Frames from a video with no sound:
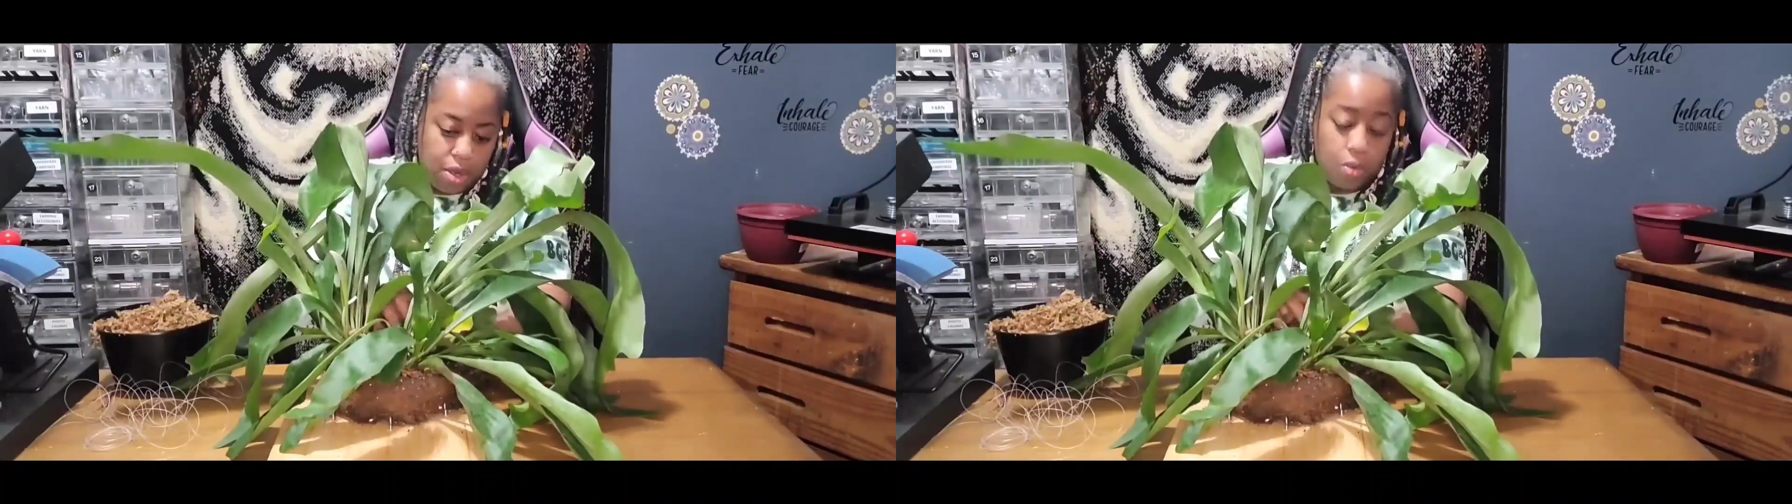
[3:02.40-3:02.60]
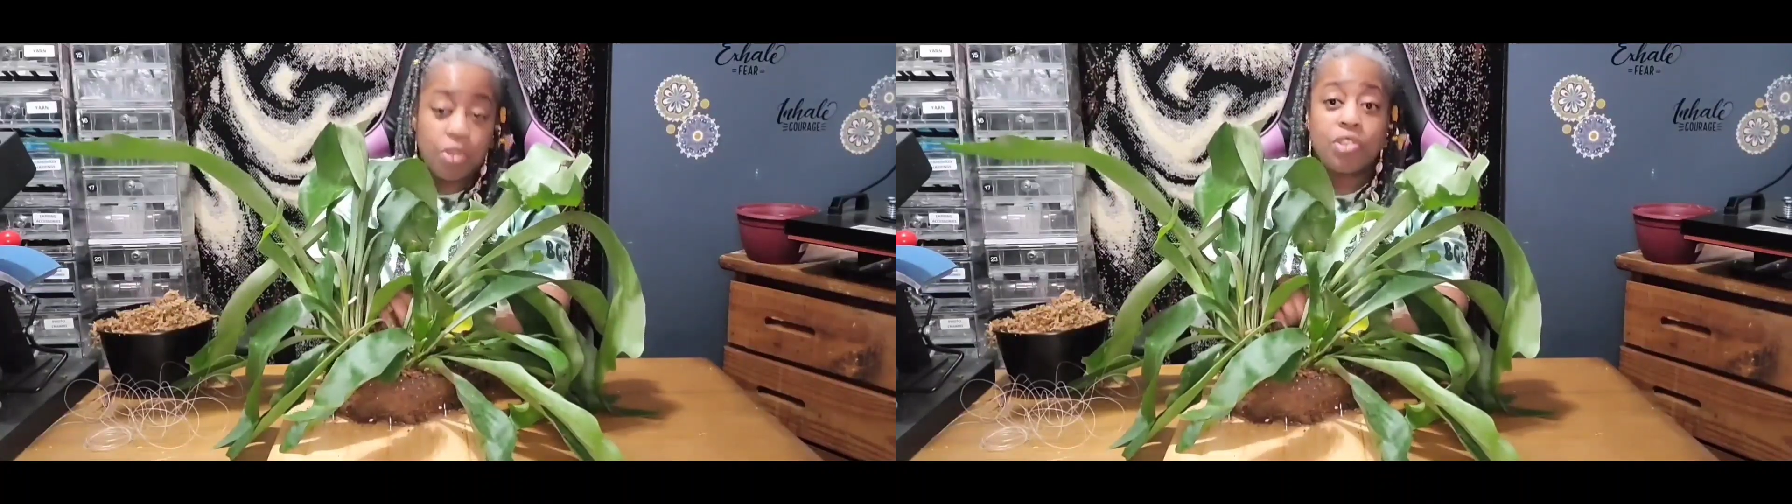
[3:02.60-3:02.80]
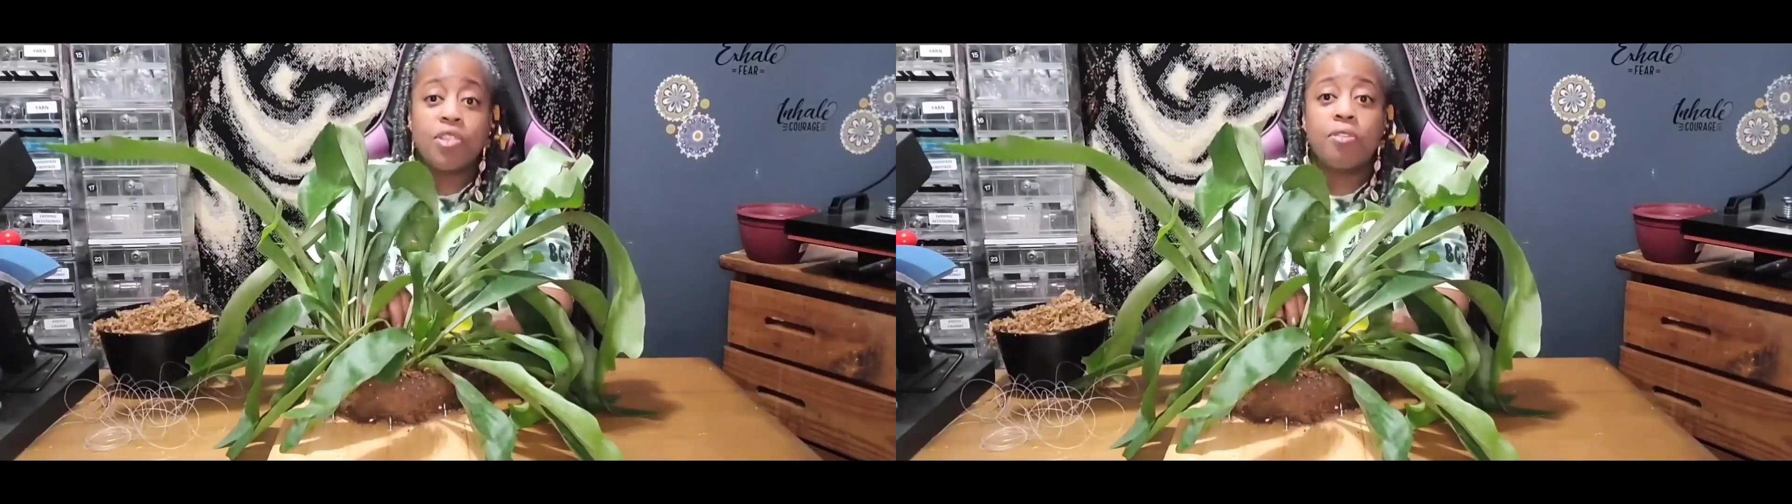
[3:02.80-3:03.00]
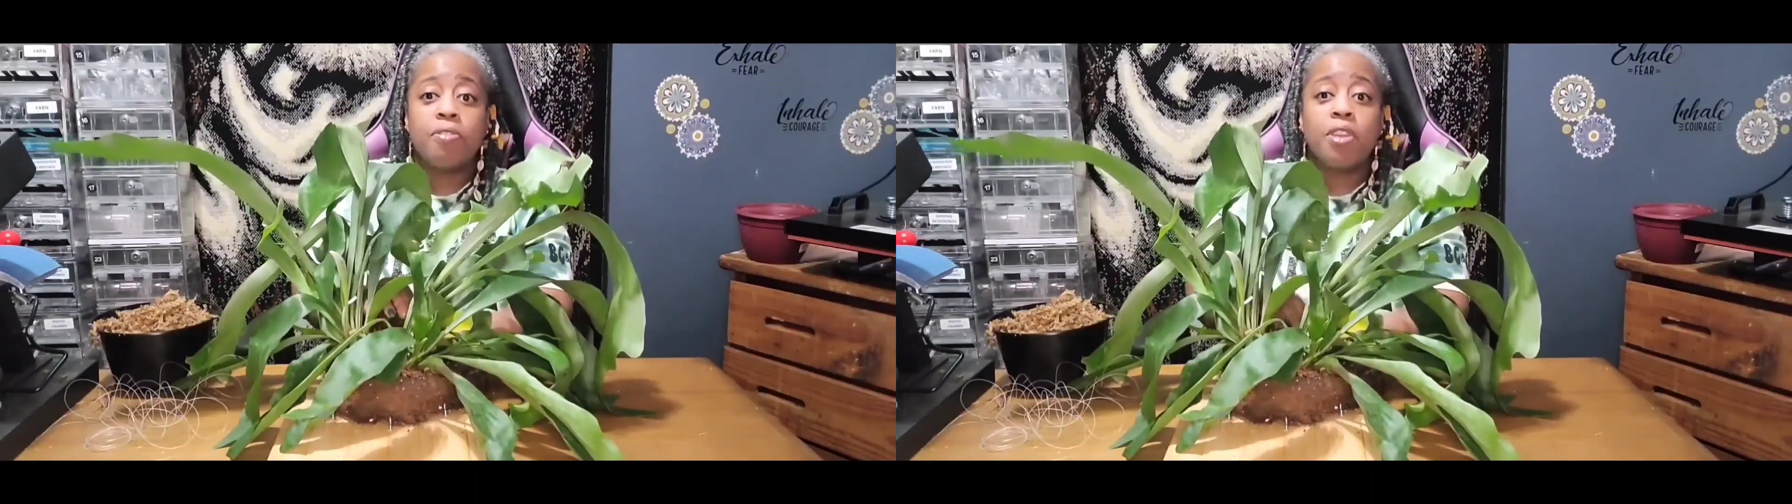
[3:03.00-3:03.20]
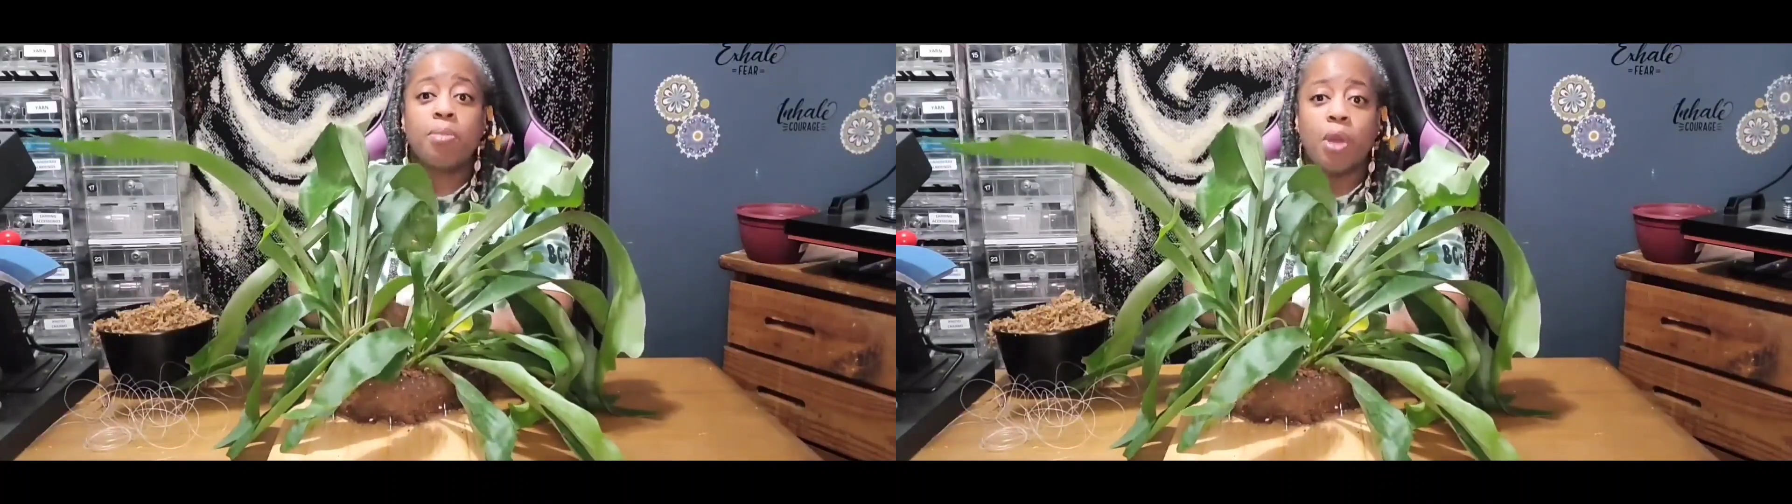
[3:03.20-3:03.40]
which is the
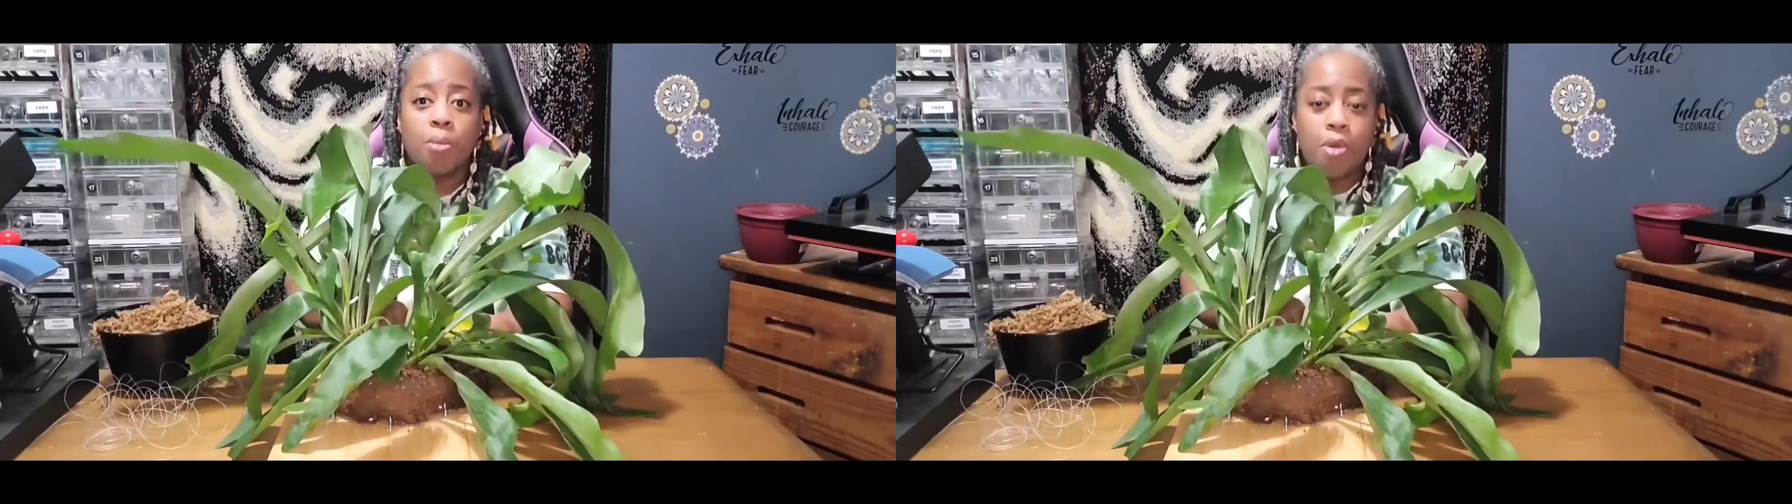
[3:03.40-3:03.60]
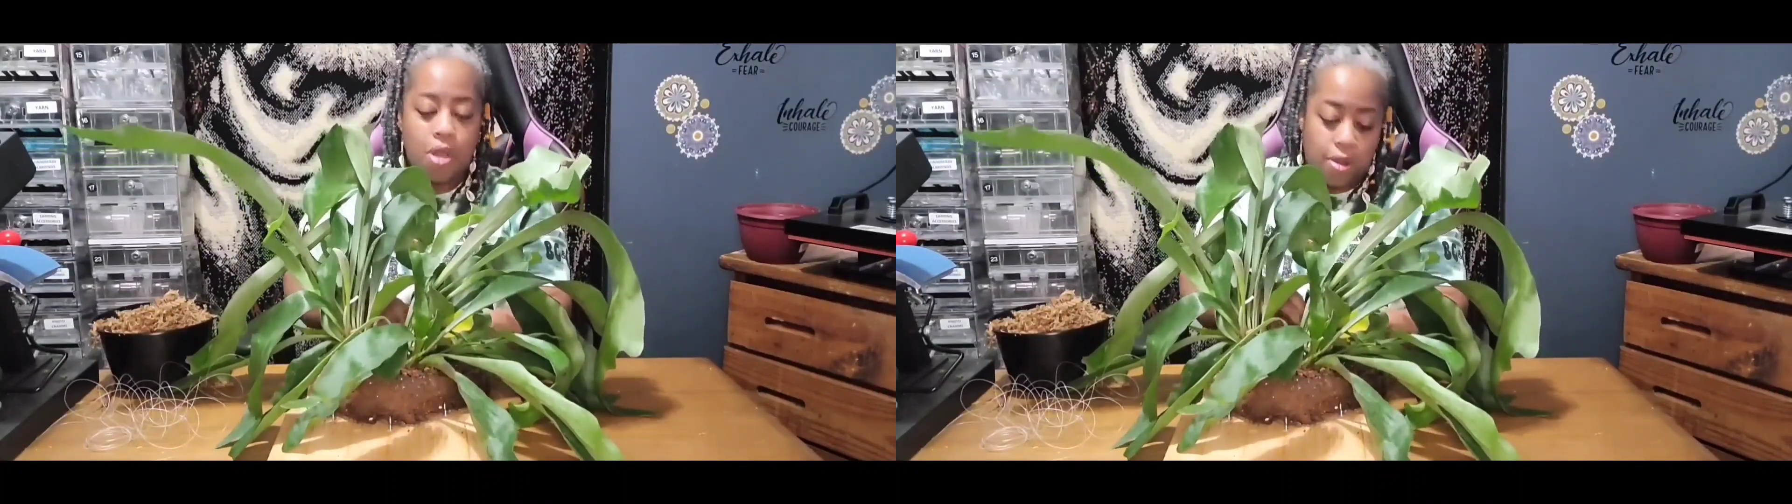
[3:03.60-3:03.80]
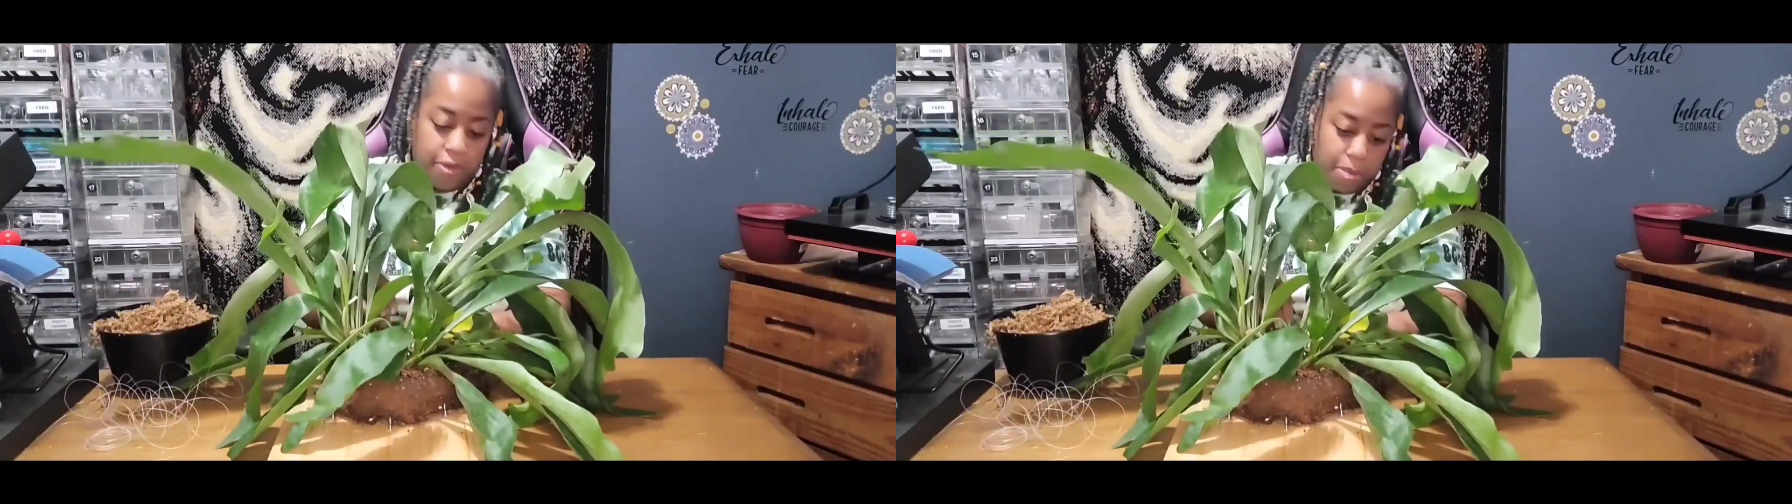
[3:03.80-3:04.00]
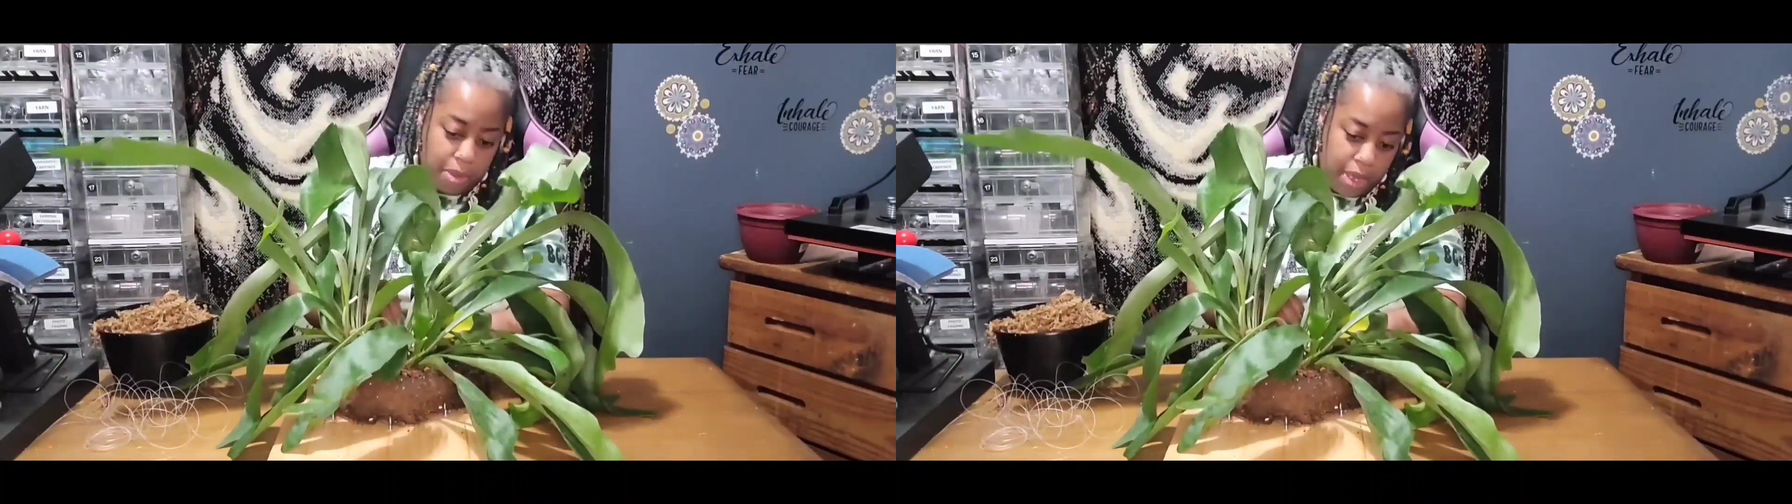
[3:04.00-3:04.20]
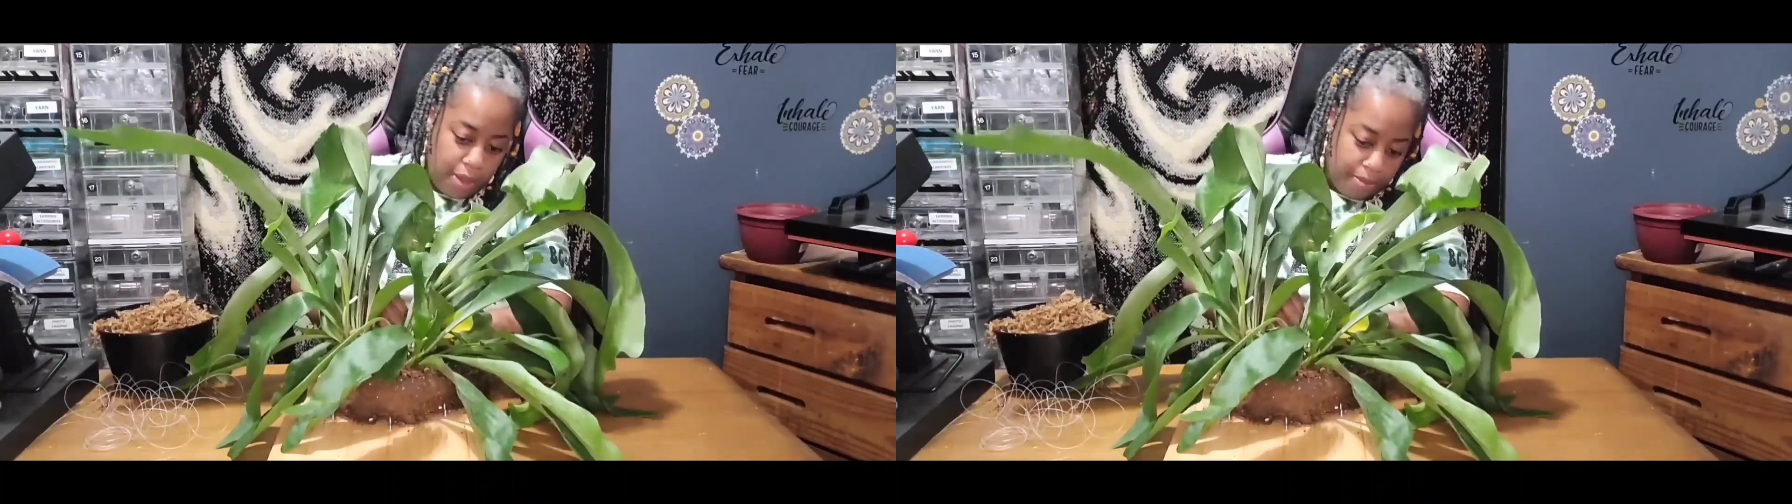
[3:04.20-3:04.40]
female part of the plant,